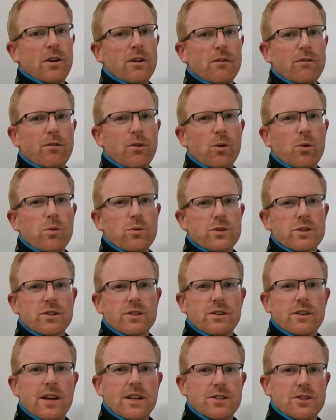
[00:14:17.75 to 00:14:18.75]

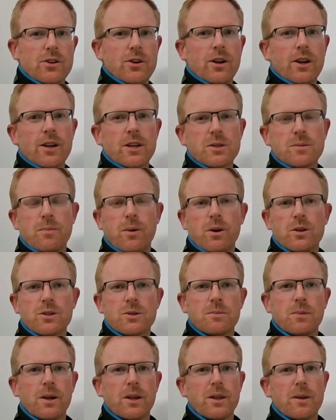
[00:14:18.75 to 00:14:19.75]
falls as early as
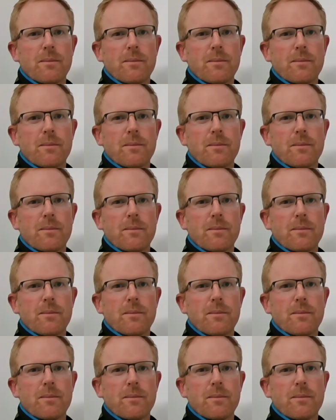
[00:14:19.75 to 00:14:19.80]
possible in